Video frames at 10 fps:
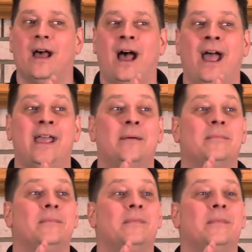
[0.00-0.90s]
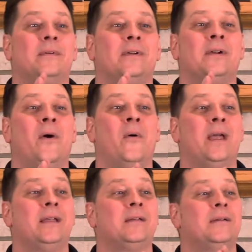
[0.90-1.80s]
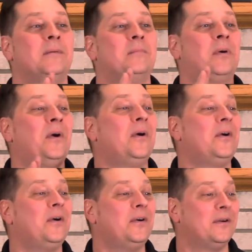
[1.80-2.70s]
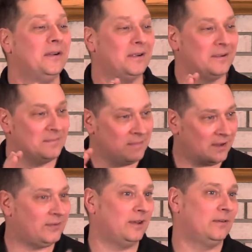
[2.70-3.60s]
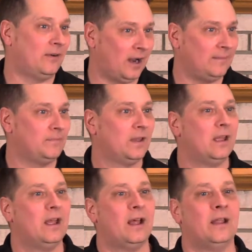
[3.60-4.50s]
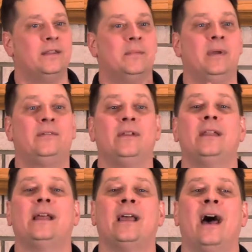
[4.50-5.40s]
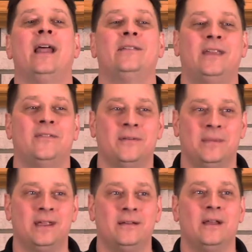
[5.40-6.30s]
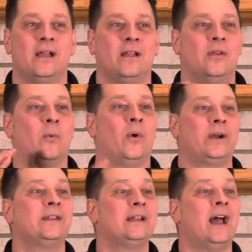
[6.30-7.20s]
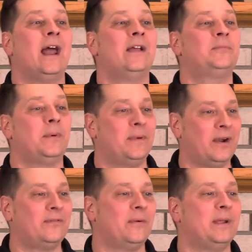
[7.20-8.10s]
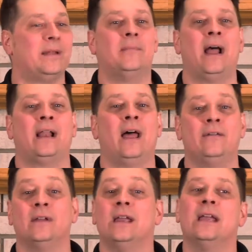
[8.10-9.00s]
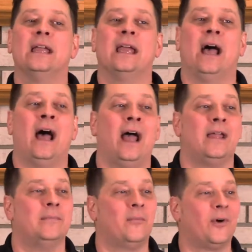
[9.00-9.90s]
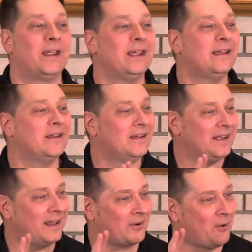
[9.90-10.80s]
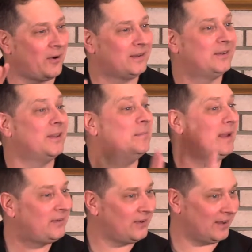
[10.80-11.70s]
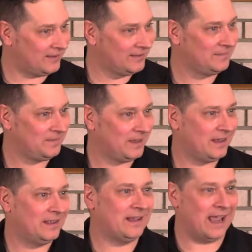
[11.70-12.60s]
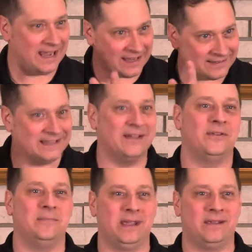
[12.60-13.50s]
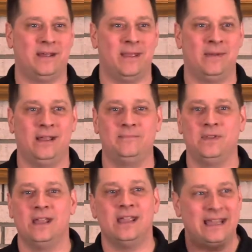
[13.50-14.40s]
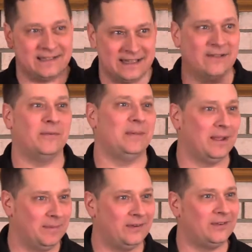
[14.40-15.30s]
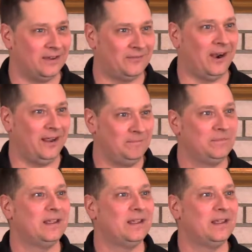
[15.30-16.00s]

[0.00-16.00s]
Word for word: I am going per mission, right? Uh, the mission that God has given me, the work that God has prepared for me in my life, I am working according to the mission that He has given me. Amen? He's given me a mission, right?